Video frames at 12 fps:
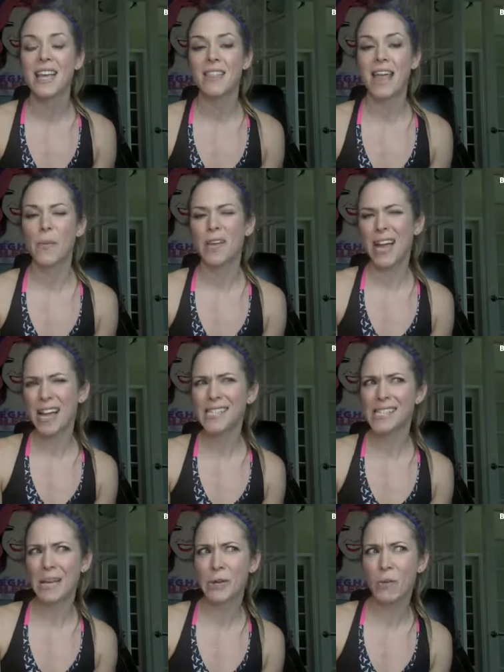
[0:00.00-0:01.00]
that we kind of
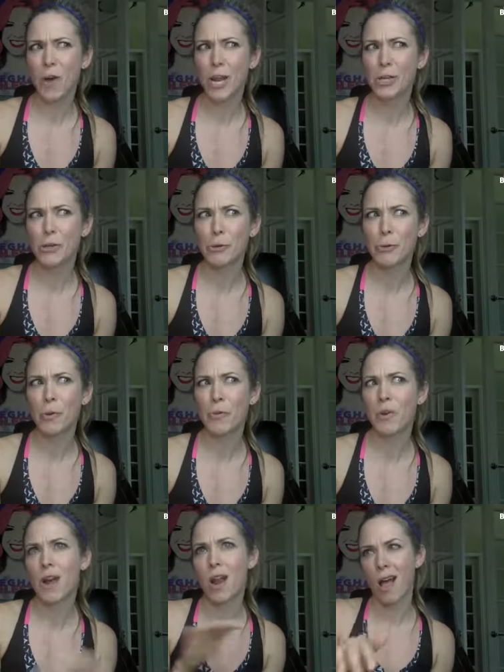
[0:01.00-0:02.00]
say we wanted to do, but when
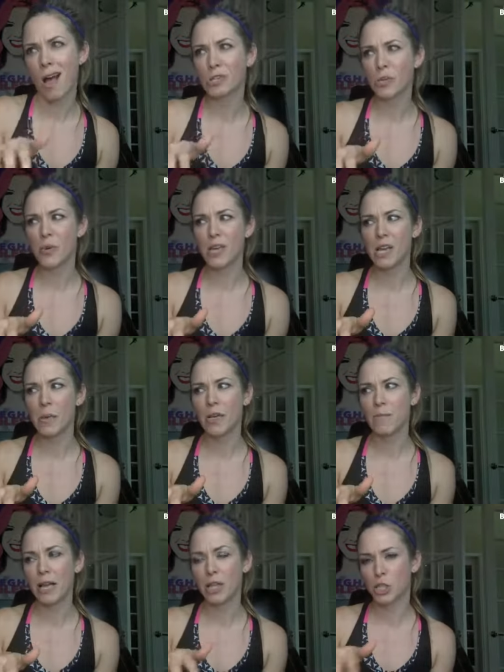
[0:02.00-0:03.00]
we're not doing it, we
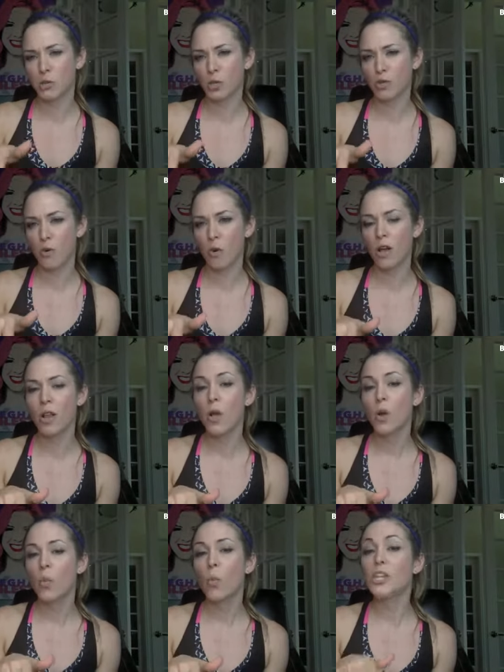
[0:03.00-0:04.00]
make excuses for it.
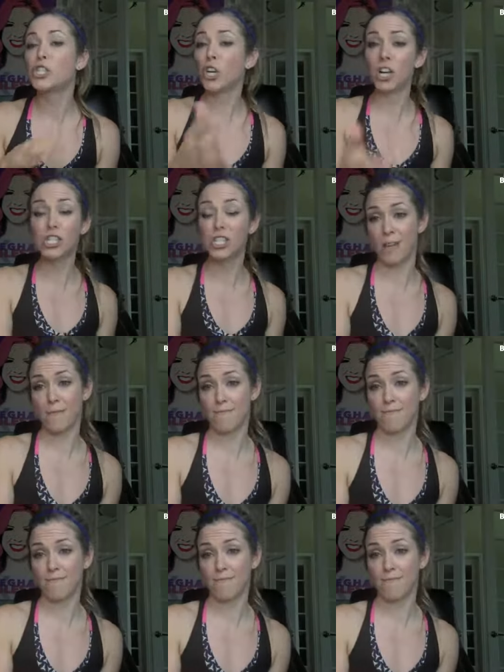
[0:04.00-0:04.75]
We judge them.